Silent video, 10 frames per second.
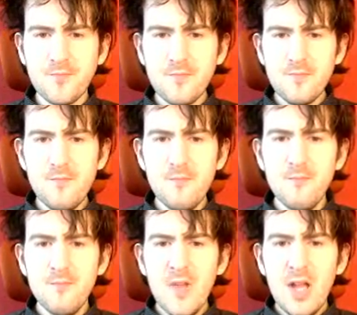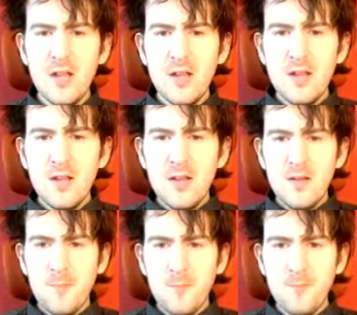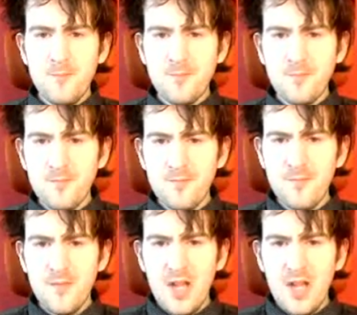(no one is talking)